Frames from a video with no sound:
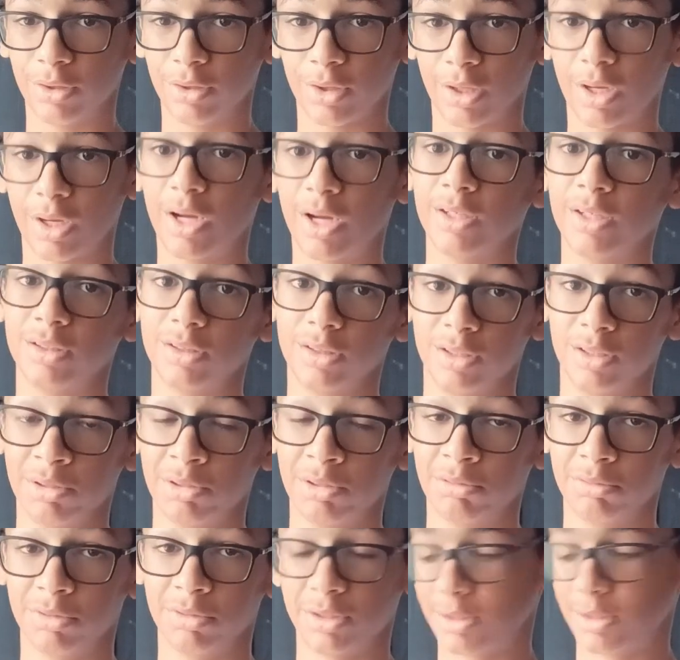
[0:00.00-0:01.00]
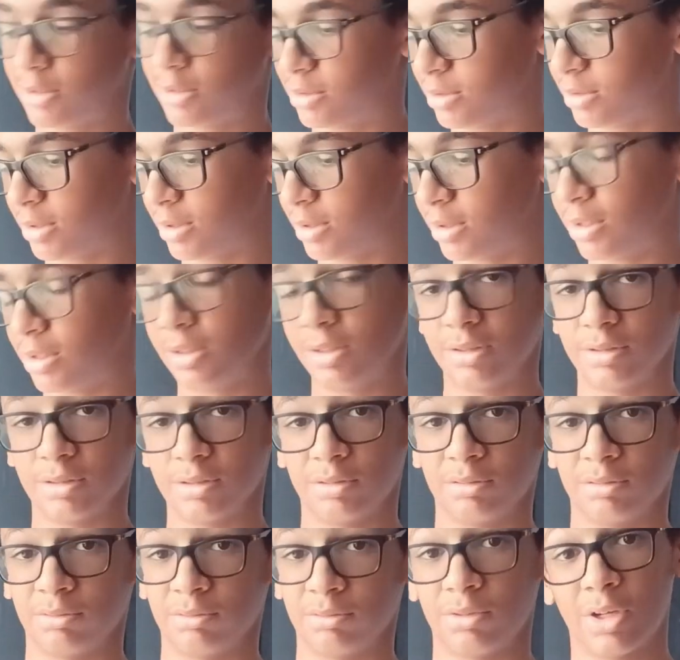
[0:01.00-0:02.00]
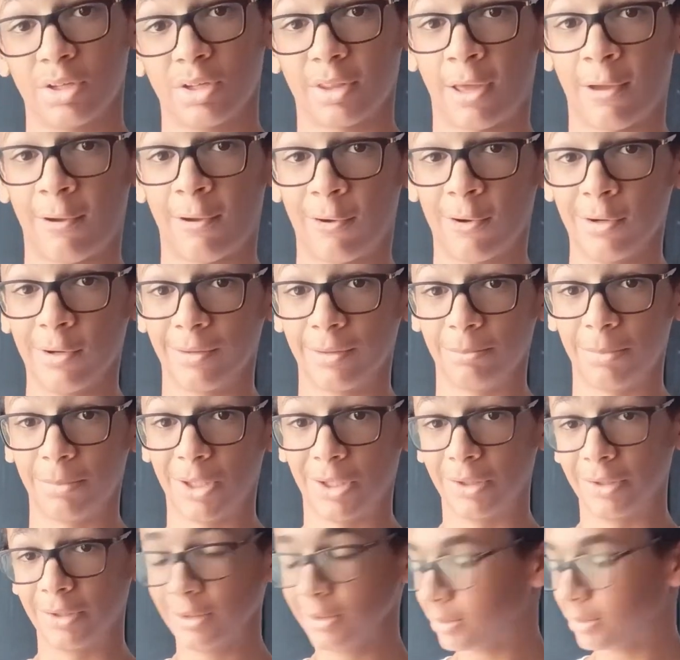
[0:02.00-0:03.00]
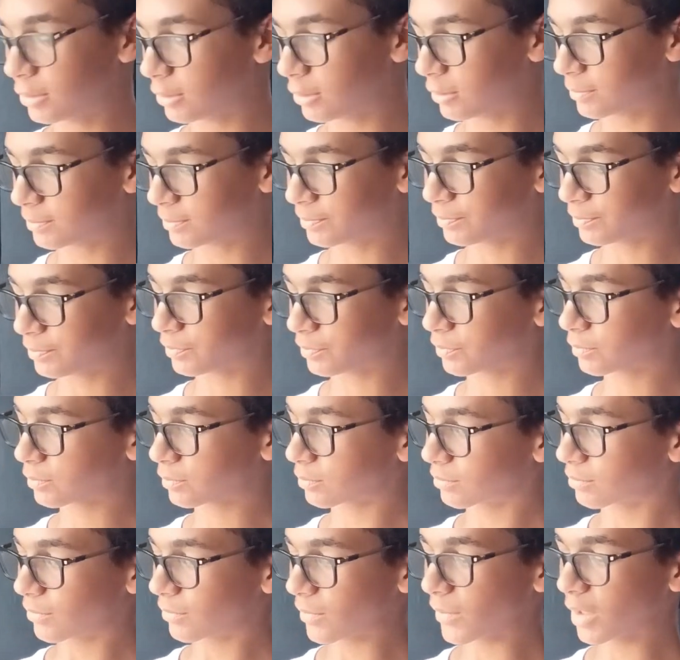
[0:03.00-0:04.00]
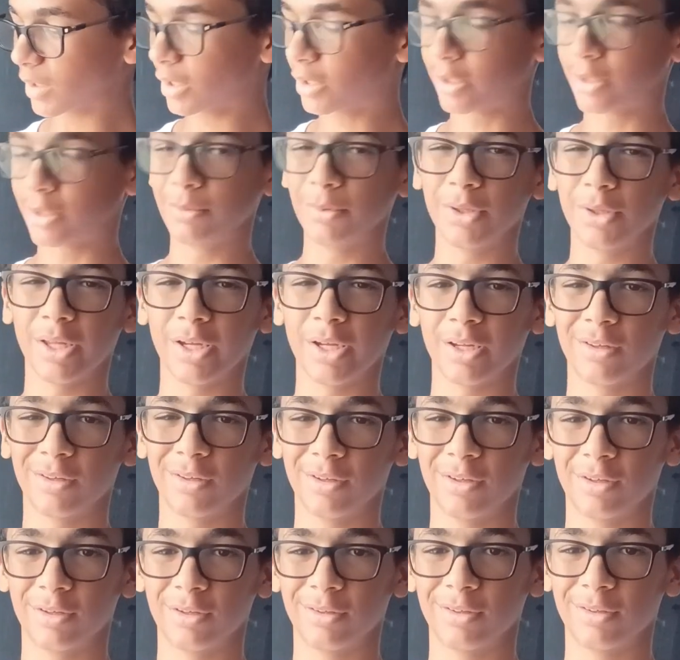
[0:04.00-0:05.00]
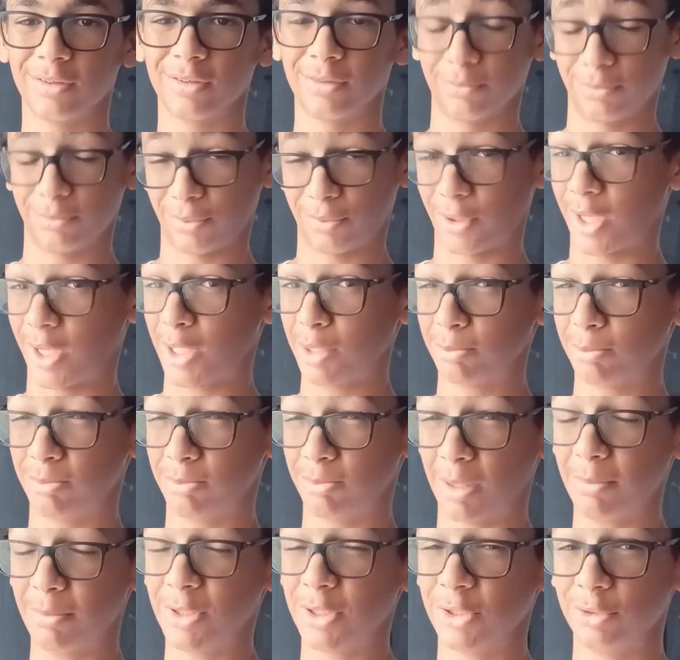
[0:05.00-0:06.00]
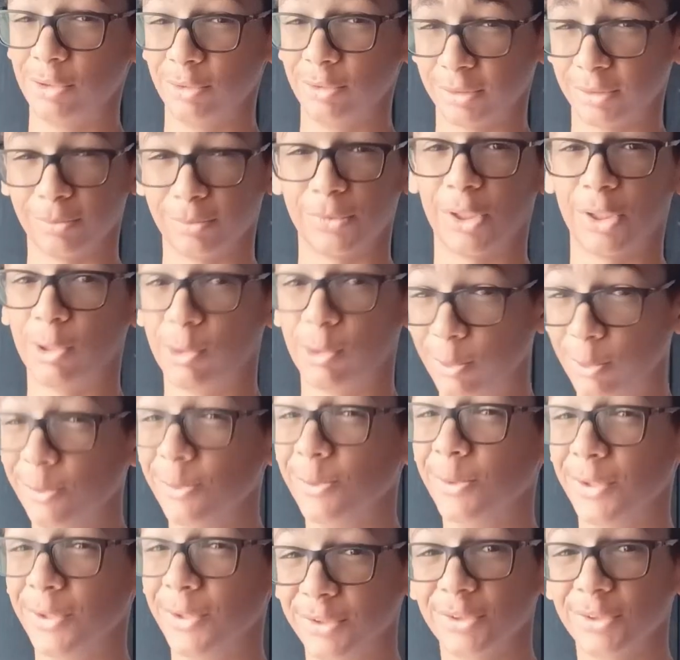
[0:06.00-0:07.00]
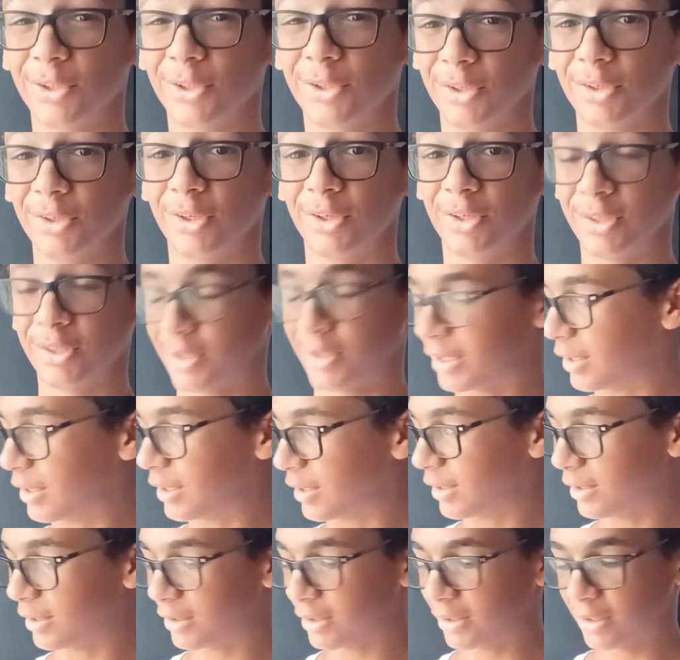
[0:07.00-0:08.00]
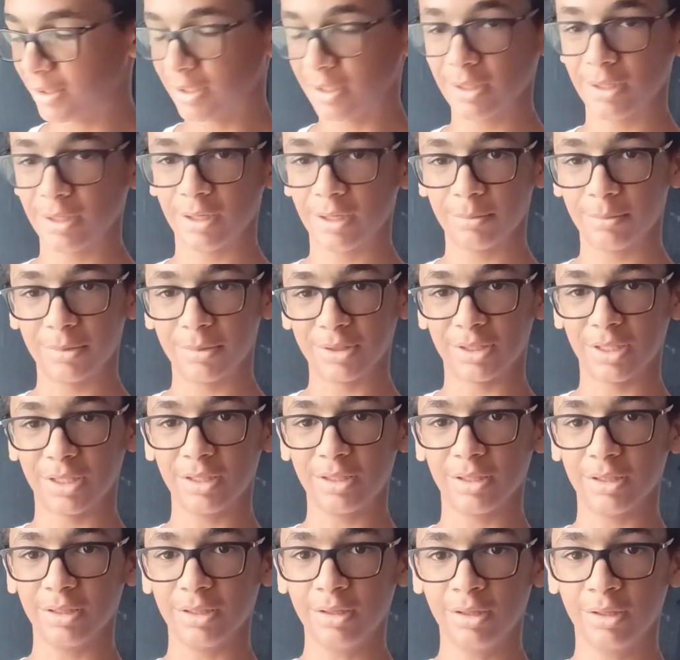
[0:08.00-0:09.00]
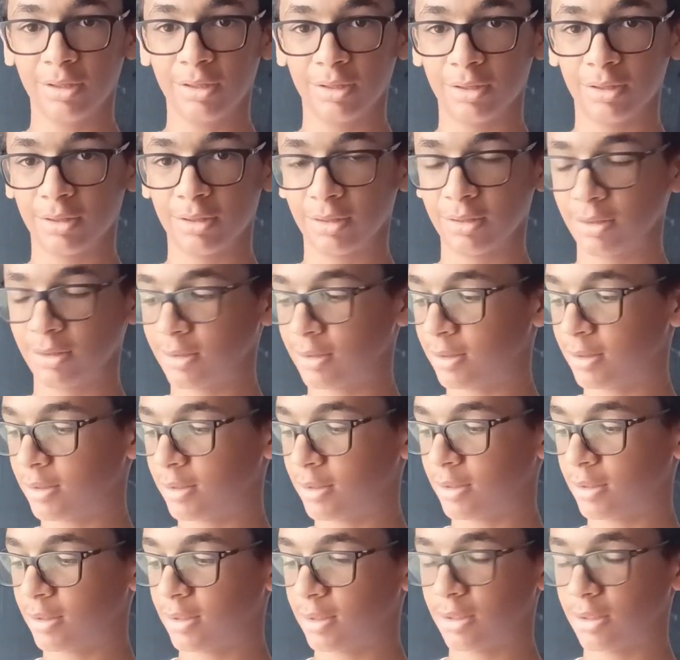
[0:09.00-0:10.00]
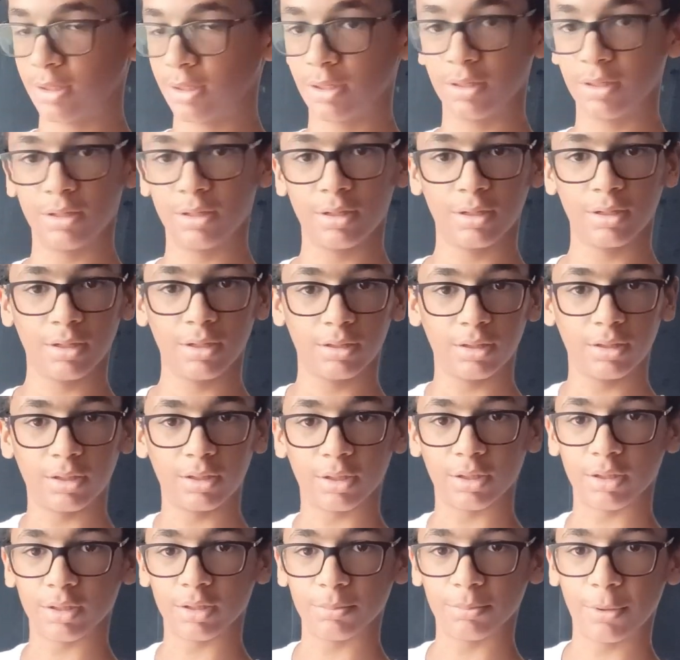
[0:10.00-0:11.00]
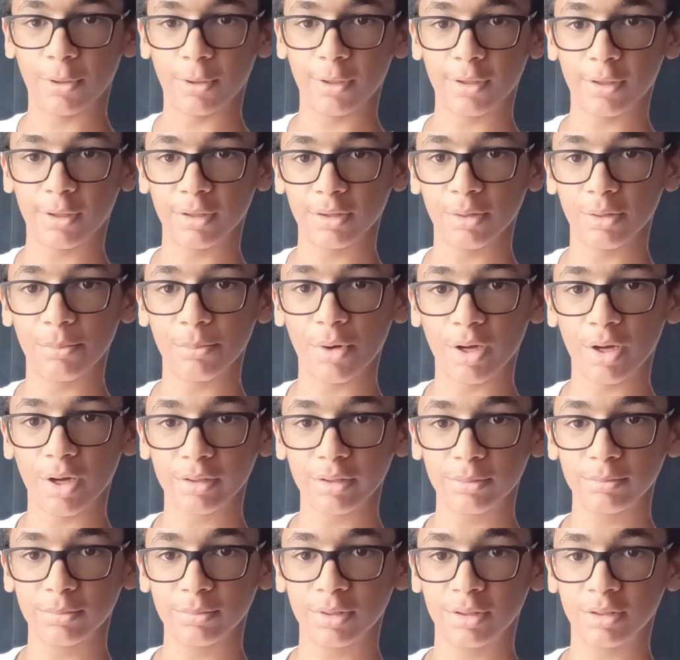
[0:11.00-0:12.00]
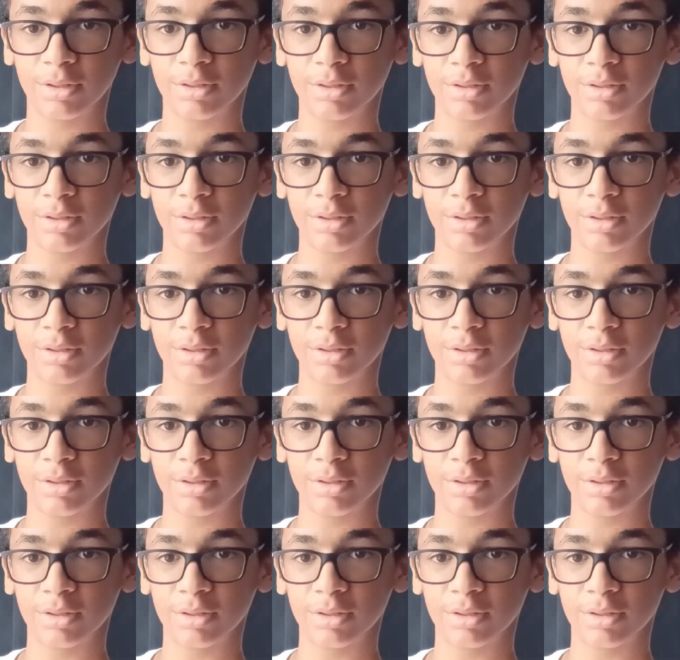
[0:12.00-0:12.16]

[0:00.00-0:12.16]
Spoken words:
thing I did, which not that hard to be honest, you're going to be like, but I'm going to do something cool with this card. I'm going to take it, and then you're going to put it on the bottom.